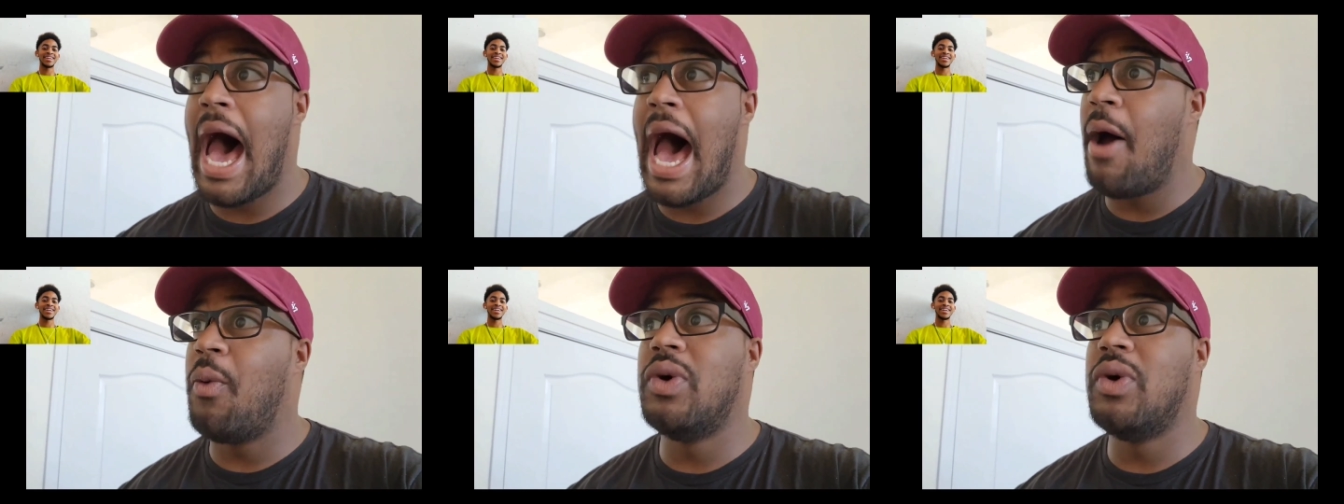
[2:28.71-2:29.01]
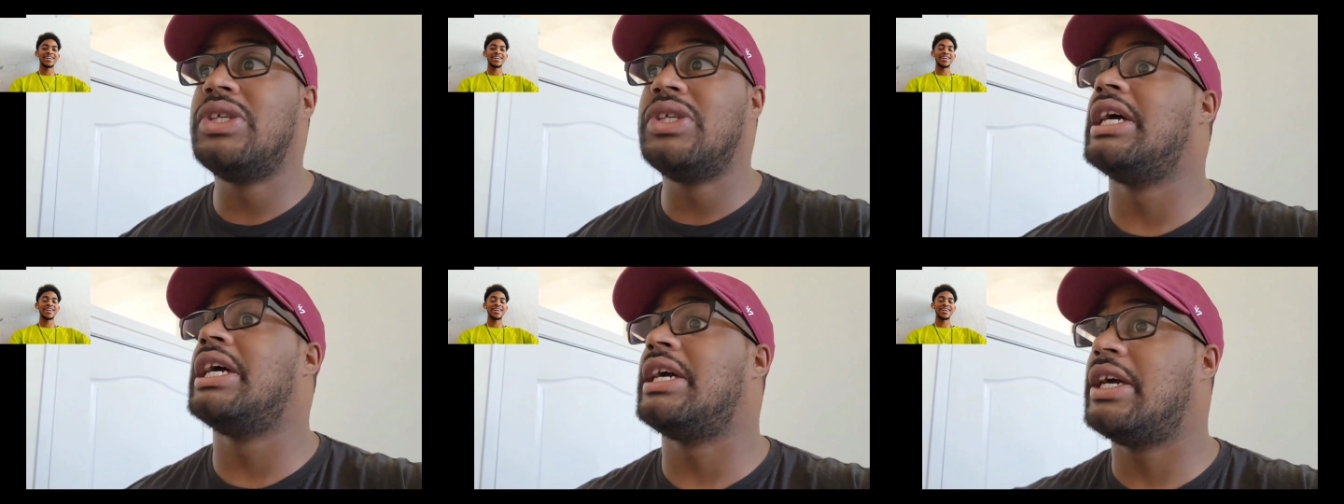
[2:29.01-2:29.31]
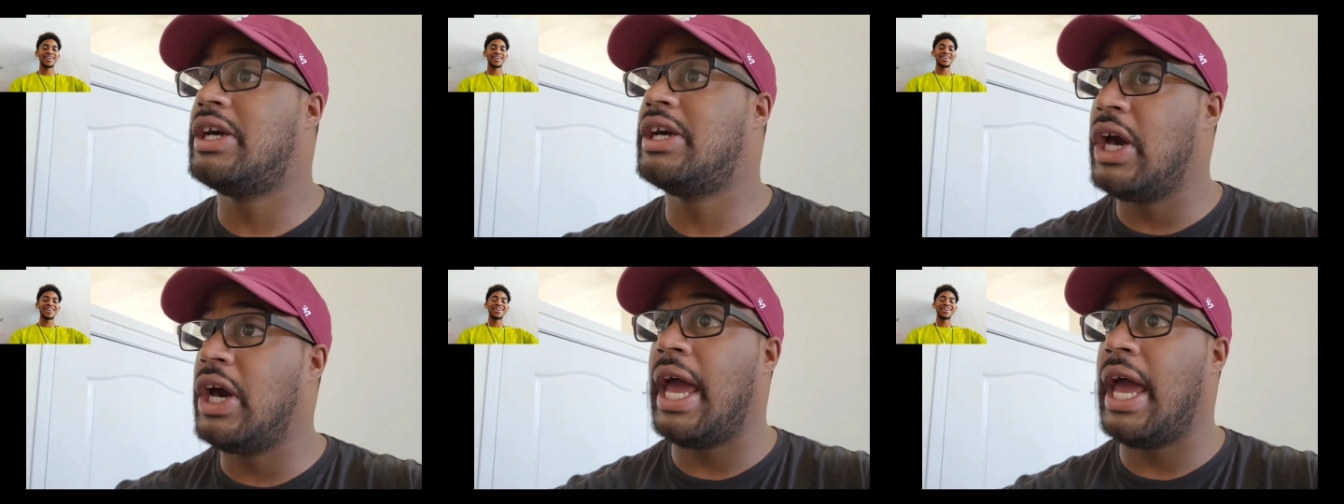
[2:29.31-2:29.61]
but I
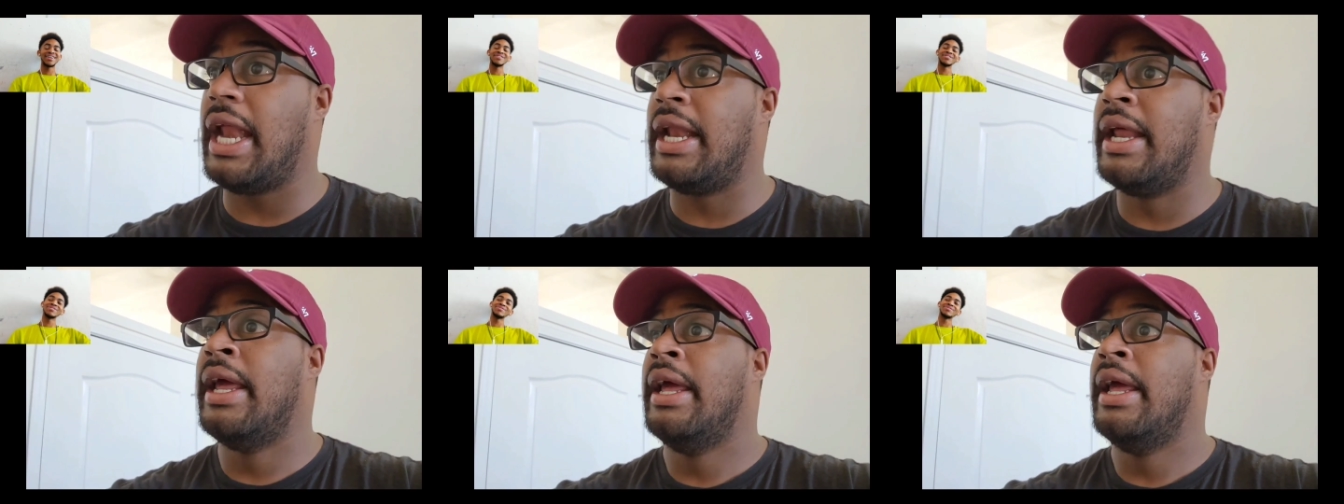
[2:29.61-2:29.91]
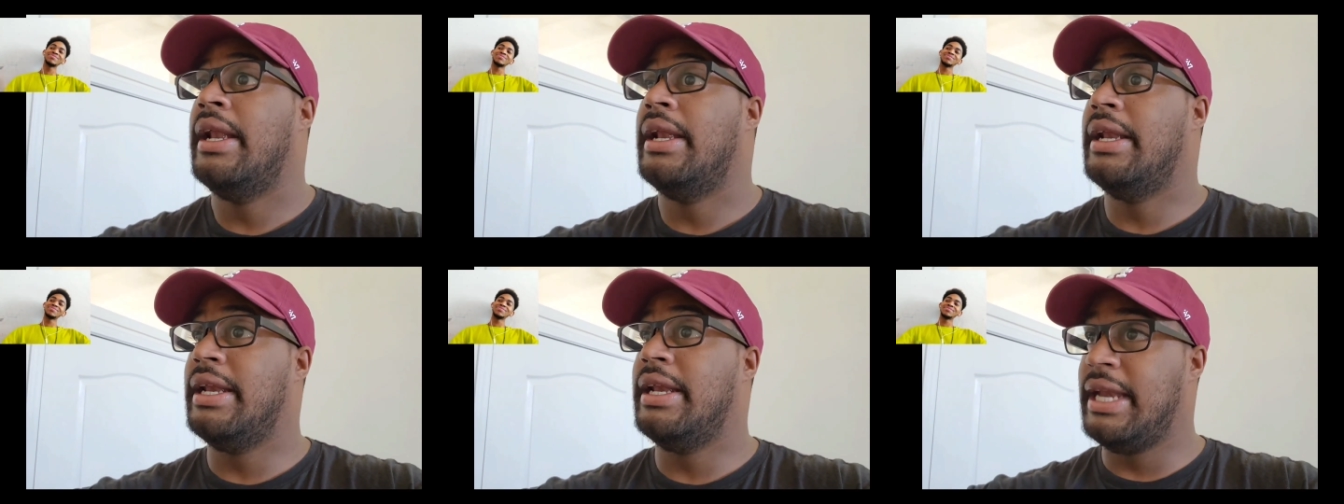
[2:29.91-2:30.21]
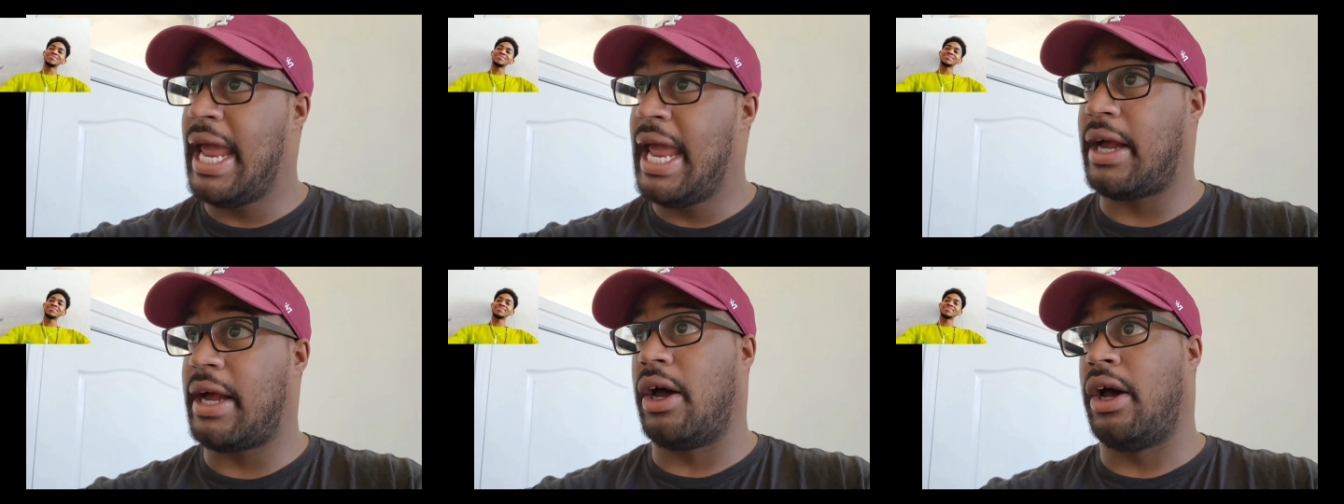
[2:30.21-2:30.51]
was a good
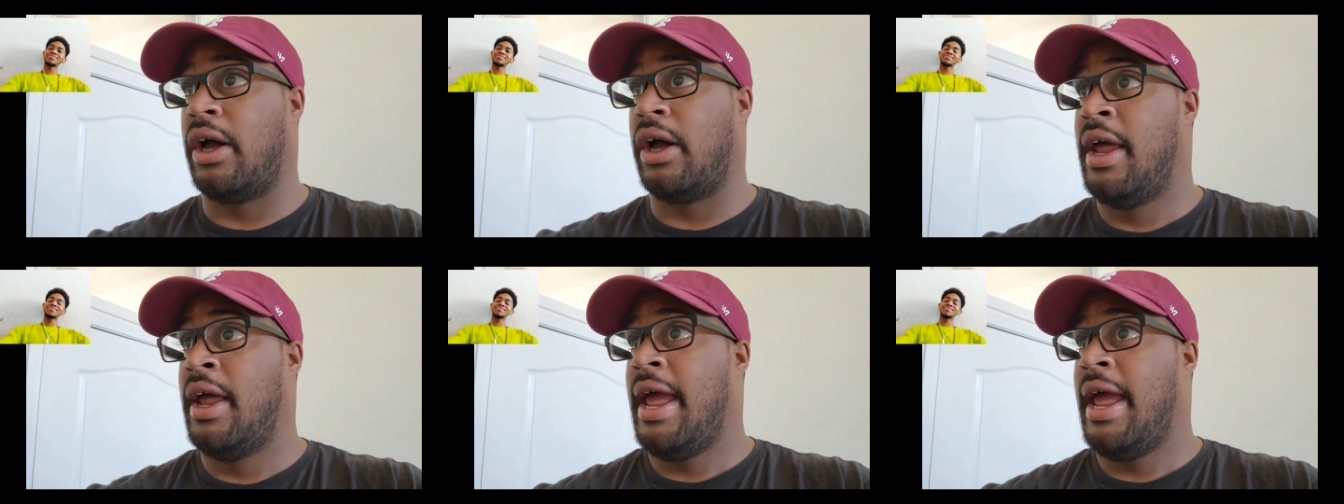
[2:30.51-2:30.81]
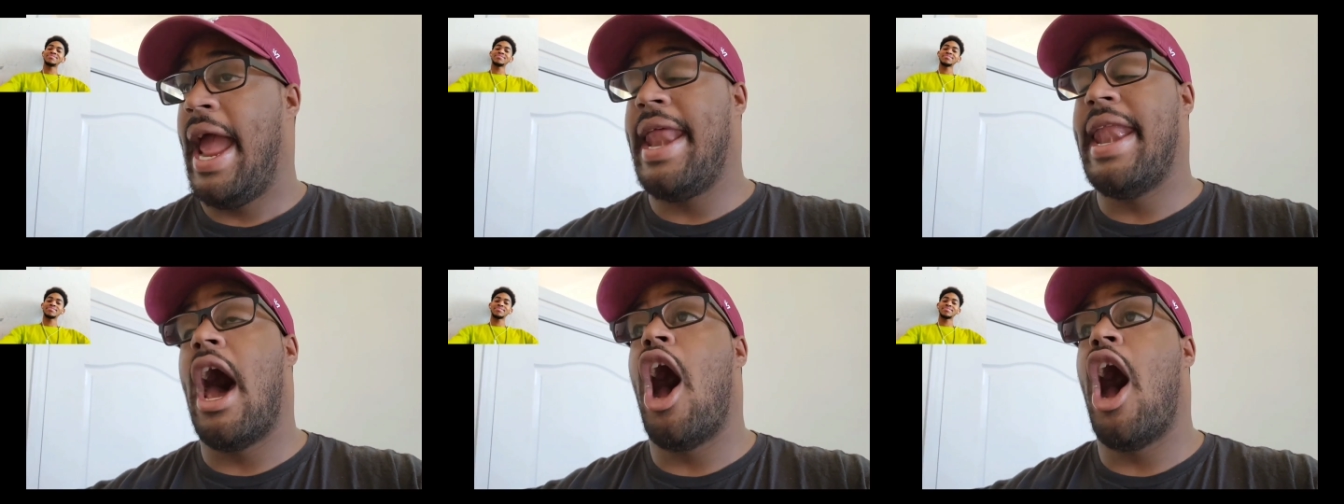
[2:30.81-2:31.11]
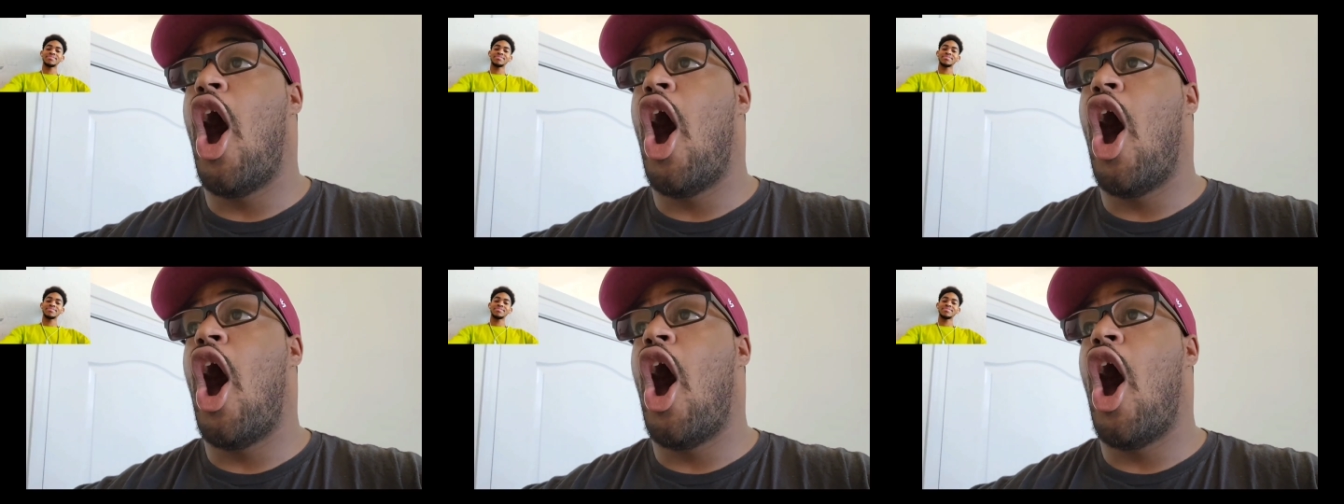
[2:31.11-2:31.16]
nigga